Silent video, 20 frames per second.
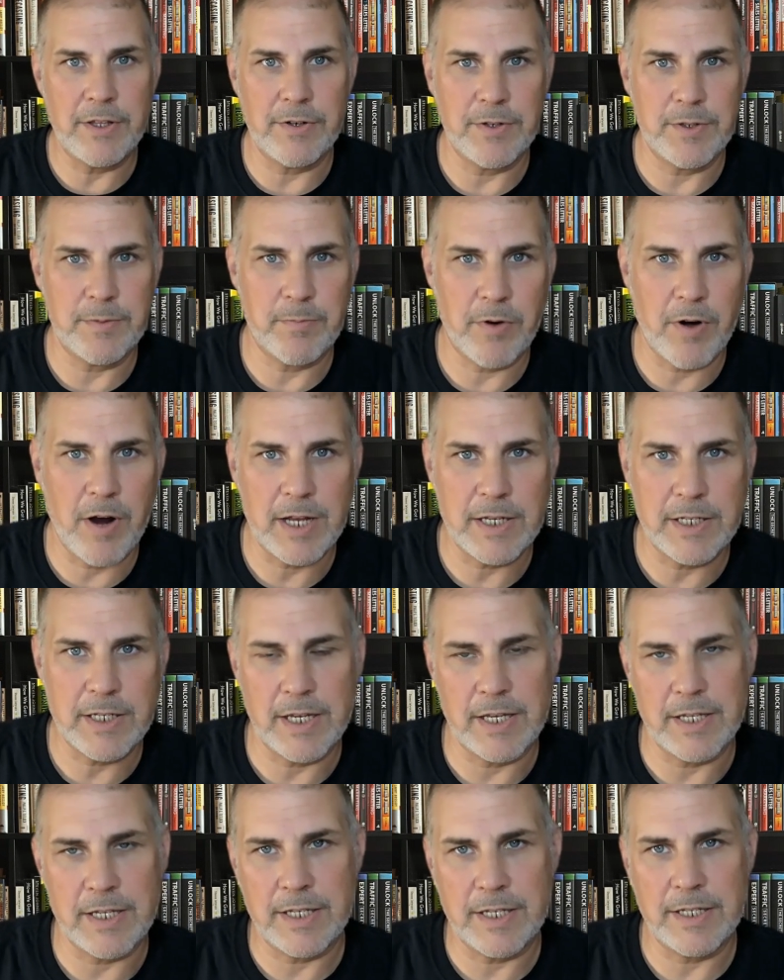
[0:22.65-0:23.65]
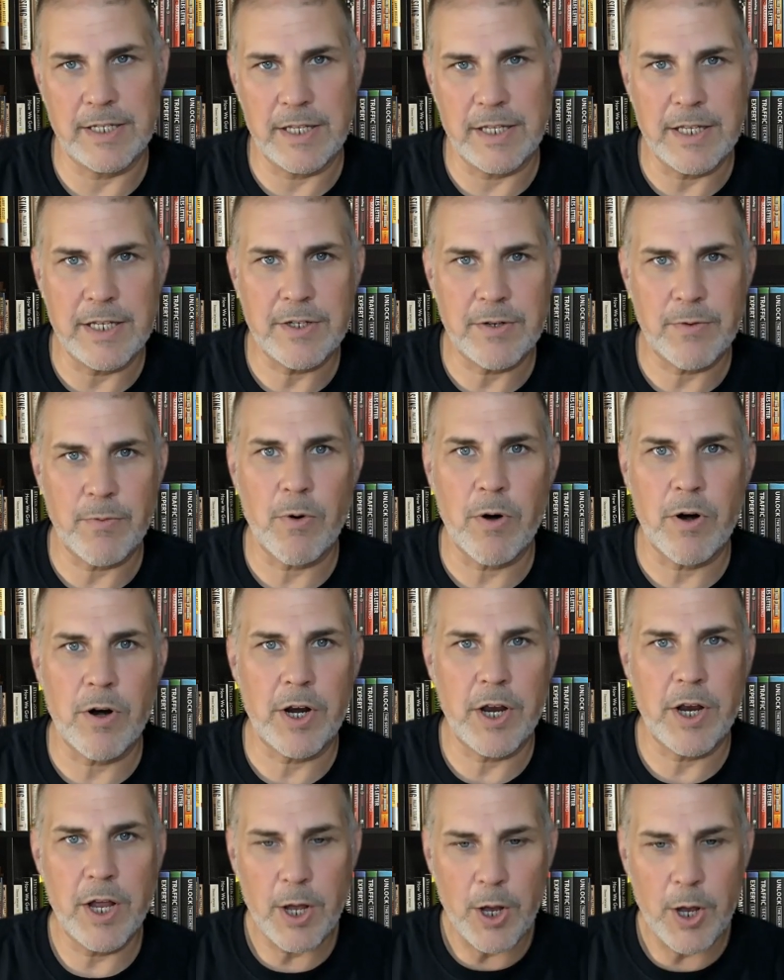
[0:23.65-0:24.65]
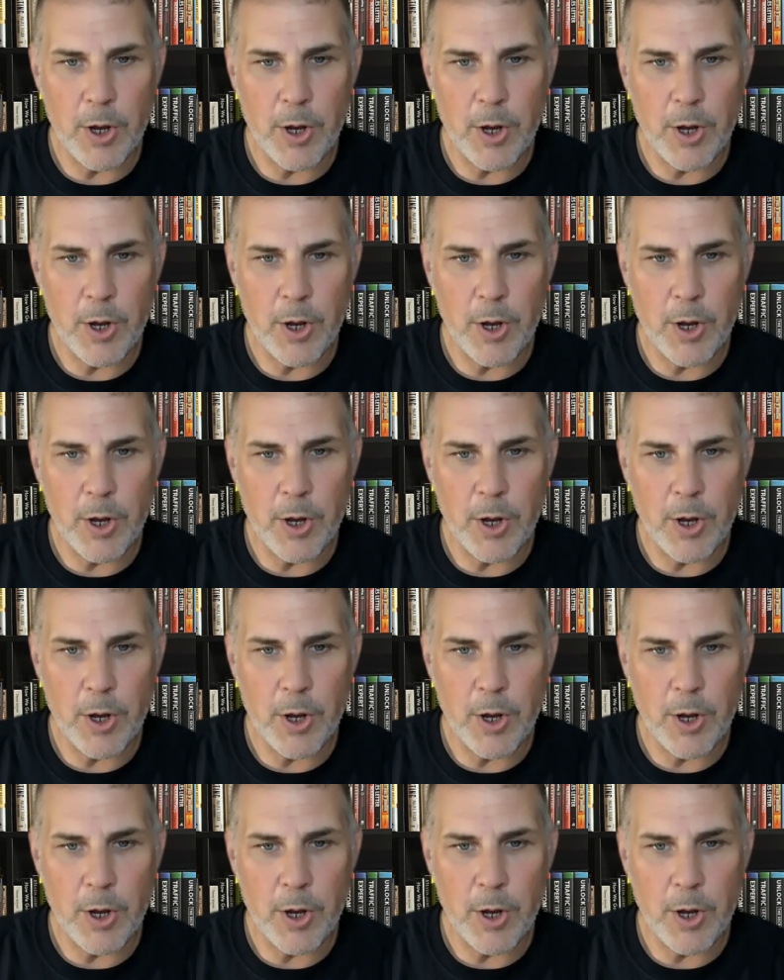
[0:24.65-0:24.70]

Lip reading: those processes. And this will work